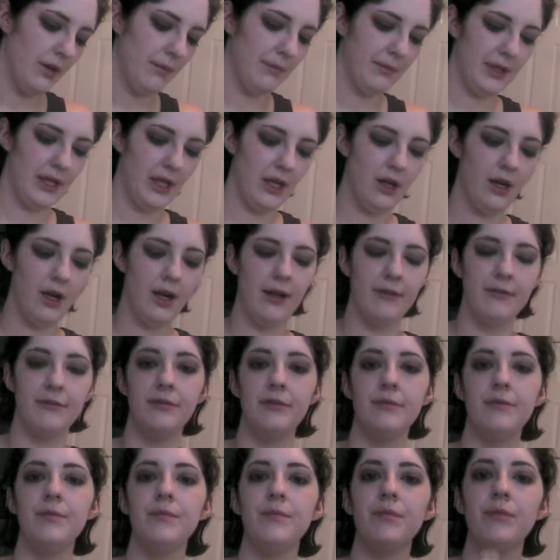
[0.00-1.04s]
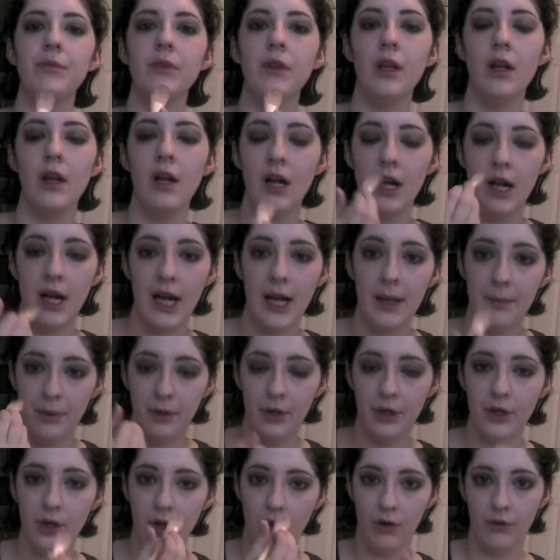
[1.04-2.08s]
But get it off and
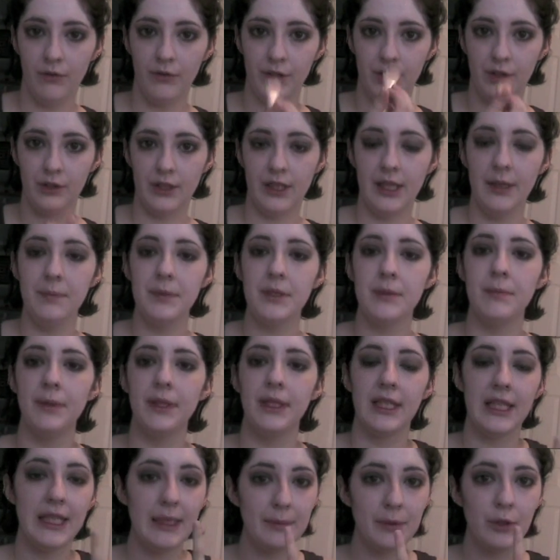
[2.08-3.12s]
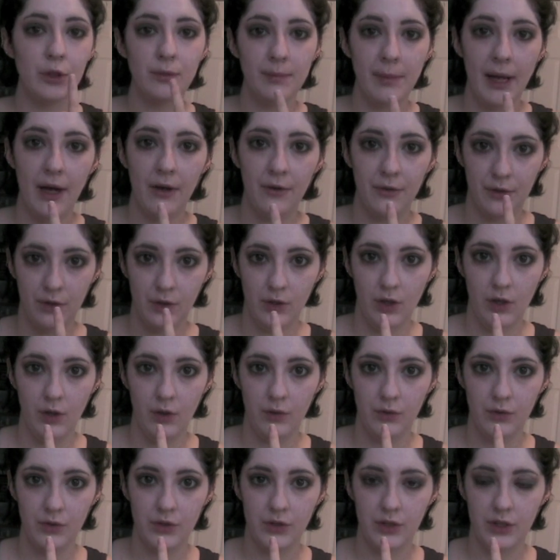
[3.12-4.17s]
put it over your lips, but keep your mouth
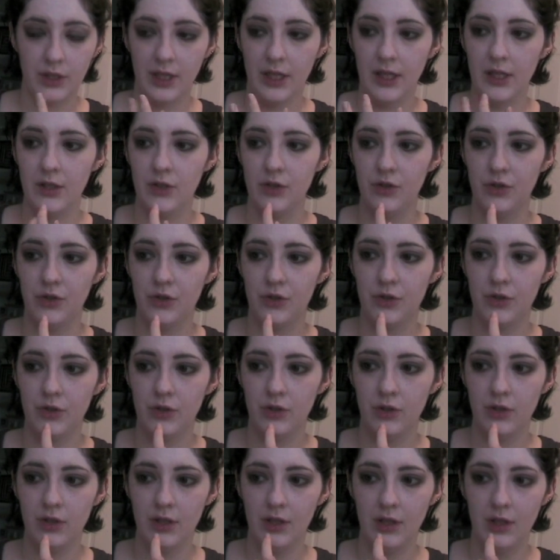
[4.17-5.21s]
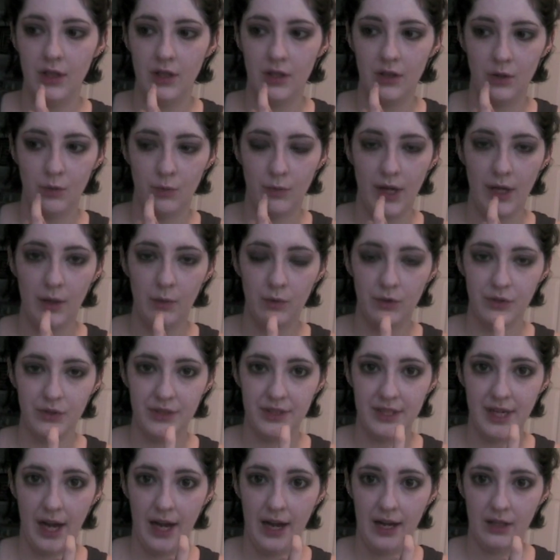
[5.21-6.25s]
closed because the red will
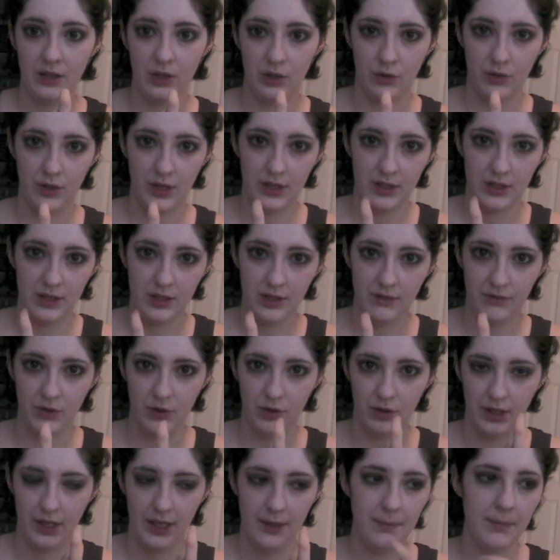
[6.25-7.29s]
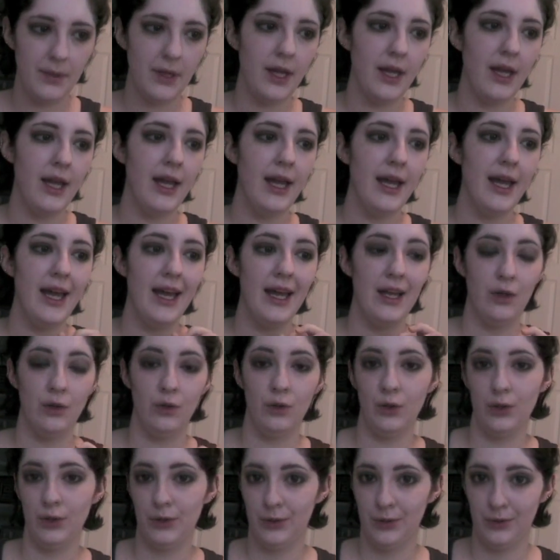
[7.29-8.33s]
stay in the creases of your lip and it
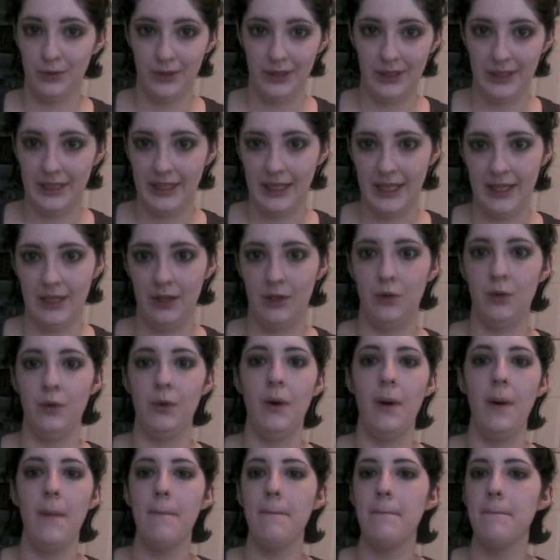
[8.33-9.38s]
will look really kind of cool.